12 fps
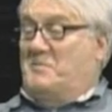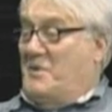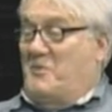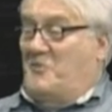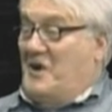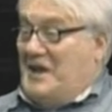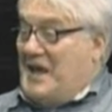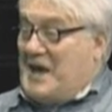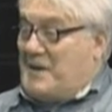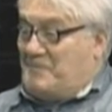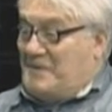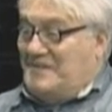but what
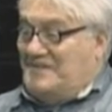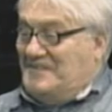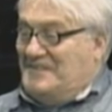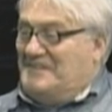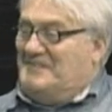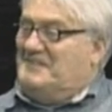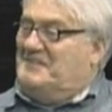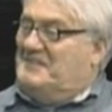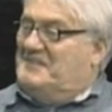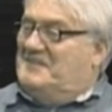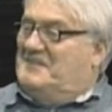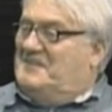happened?
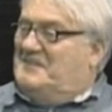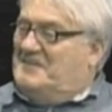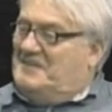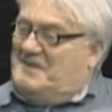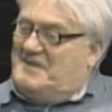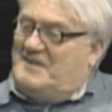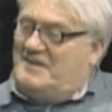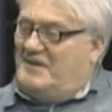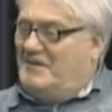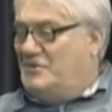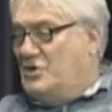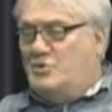
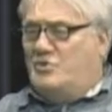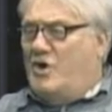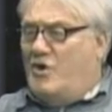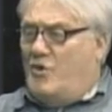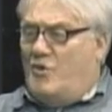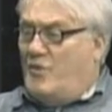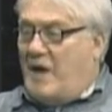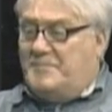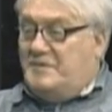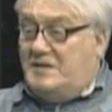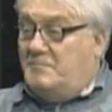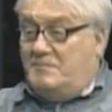Do you know? I
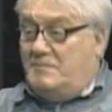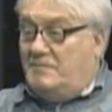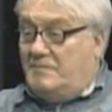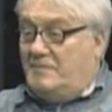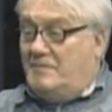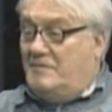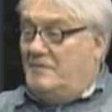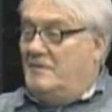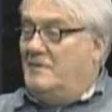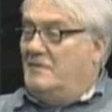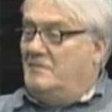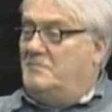mean,
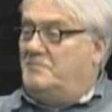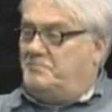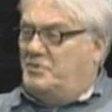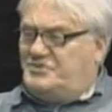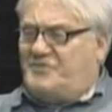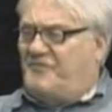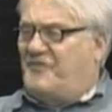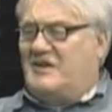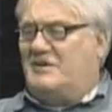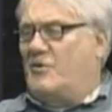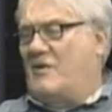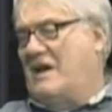put your
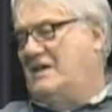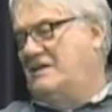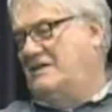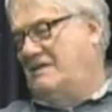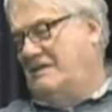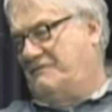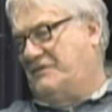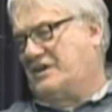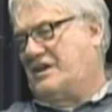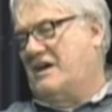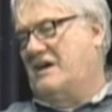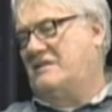finger on it if you
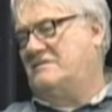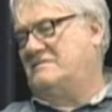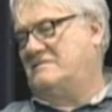can.